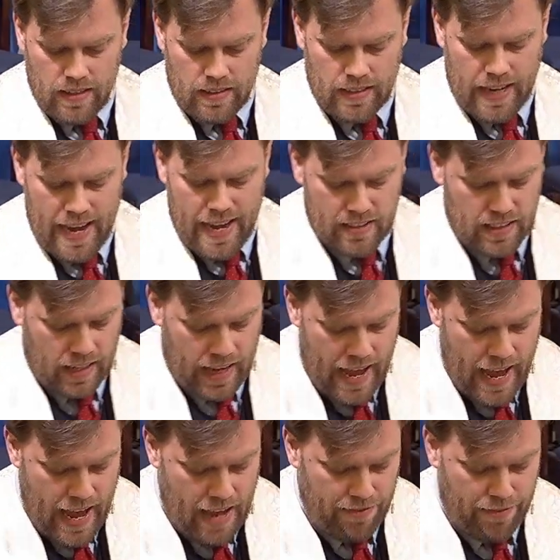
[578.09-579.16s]
to cast a
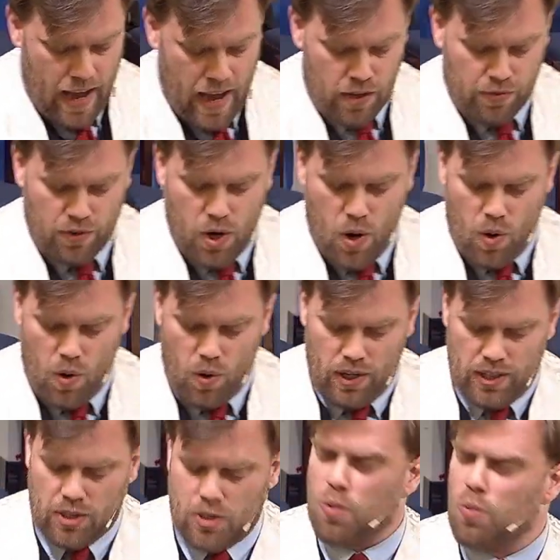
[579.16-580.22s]
calf out of gold
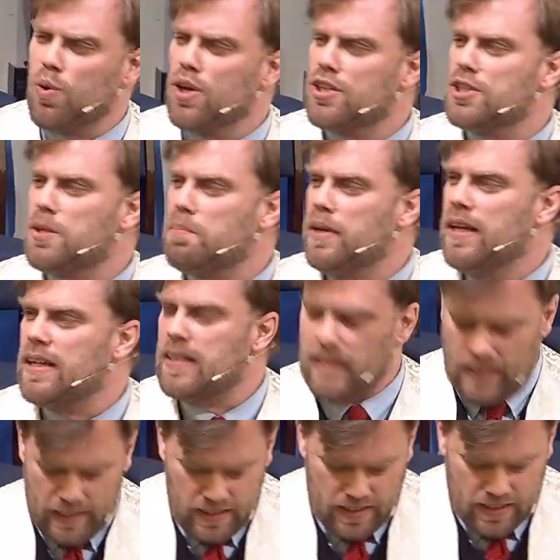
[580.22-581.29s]
and to worship it
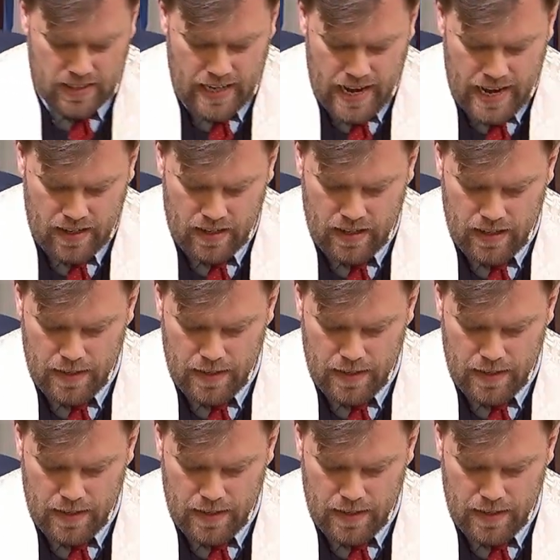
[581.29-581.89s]
instead.